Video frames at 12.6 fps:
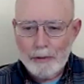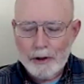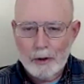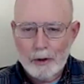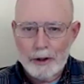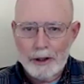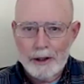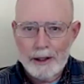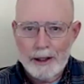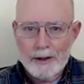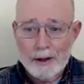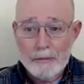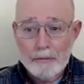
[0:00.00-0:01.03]
recording
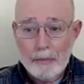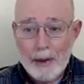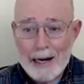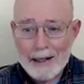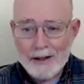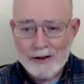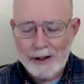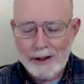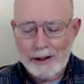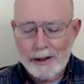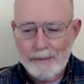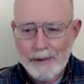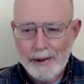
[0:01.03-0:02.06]
has a box in
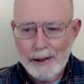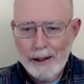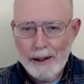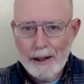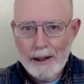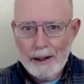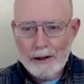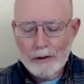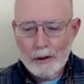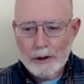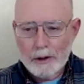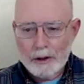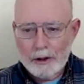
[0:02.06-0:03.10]
it. In
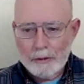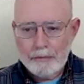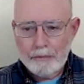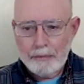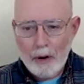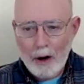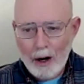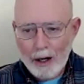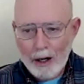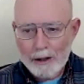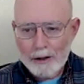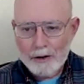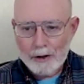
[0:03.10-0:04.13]
order to
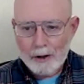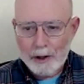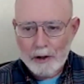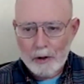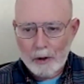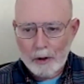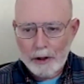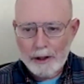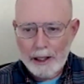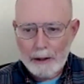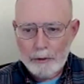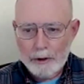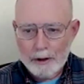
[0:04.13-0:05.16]
pause a recording,
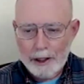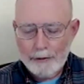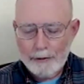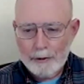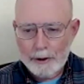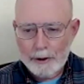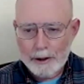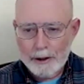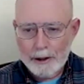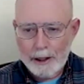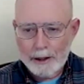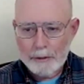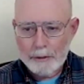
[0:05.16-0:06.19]
I would left click
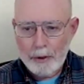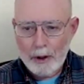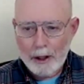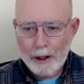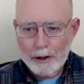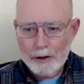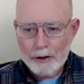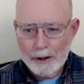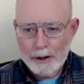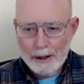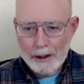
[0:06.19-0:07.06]
on the pause